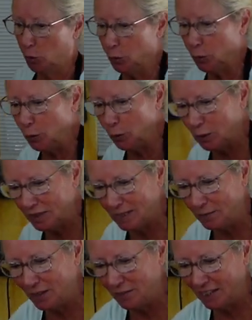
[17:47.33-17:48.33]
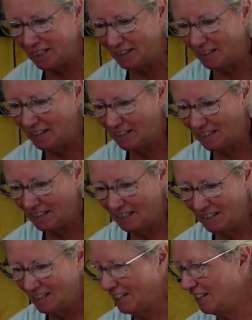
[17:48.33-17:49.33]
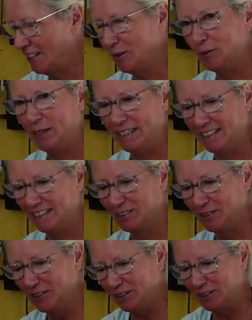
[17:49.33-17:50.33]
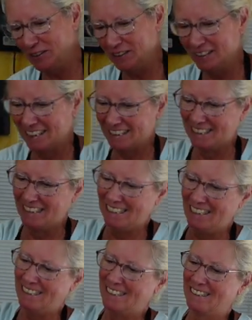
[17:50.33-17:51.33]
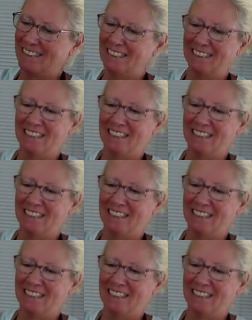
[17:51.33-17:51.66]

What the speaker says: Ooh, there's something over here. Oh, boy. Woohoo, look at this.